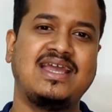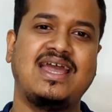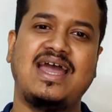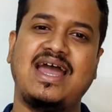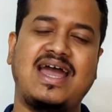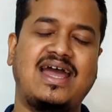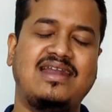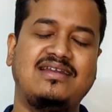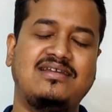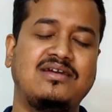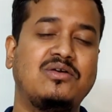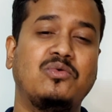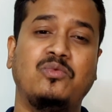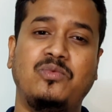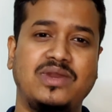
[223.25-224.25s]
and
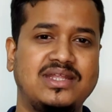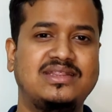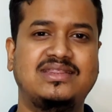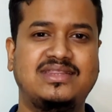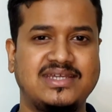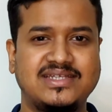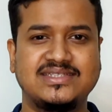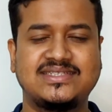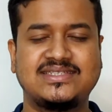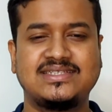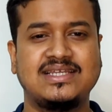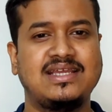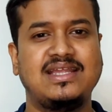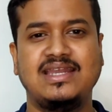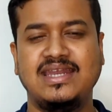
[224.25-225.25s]
with this
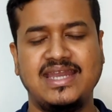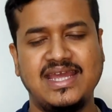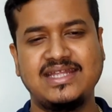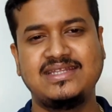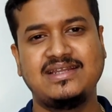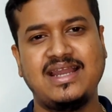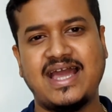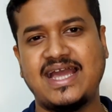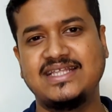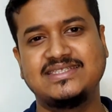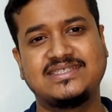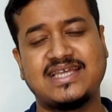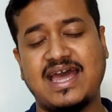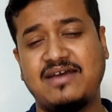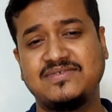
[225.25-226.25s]

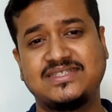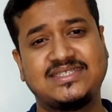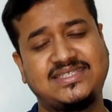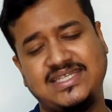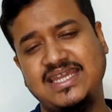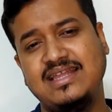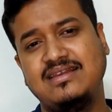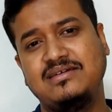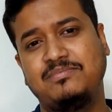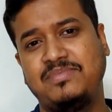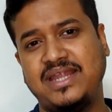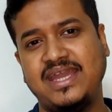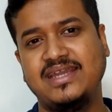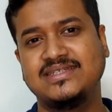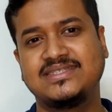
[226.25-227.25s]
Netherlands have sealed a
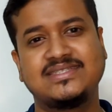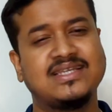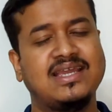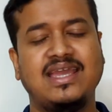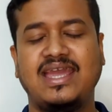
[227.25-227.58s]
place